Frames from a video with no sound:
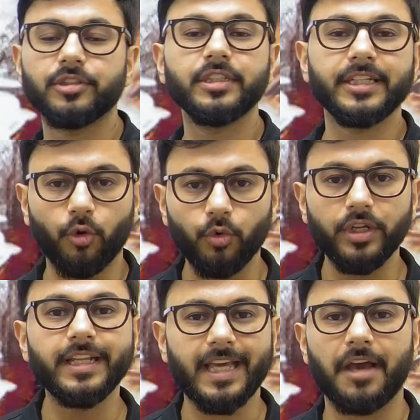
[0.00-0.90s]
The only
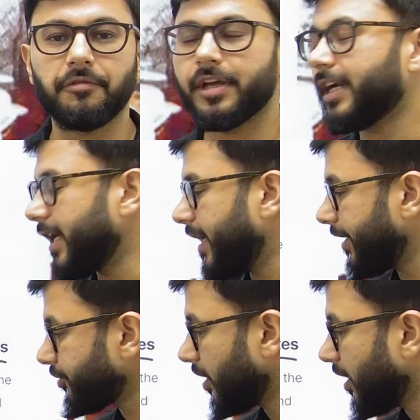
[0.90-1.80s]
caveat here is
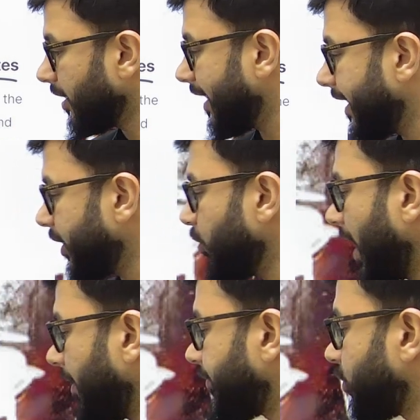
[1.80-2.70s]
that you
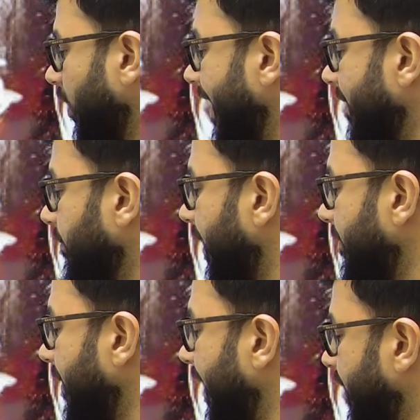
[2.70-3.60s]
have to
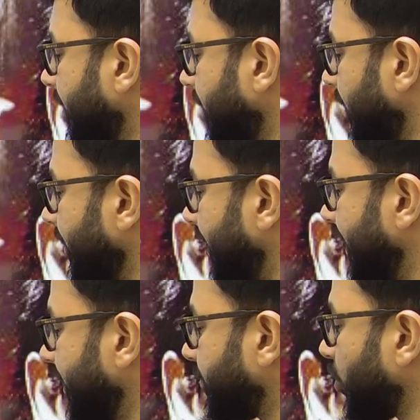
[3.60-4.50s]
implement these
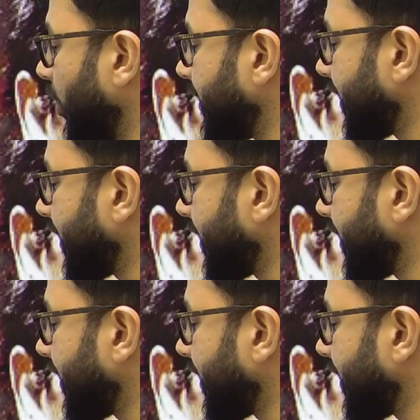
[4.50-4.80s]
projects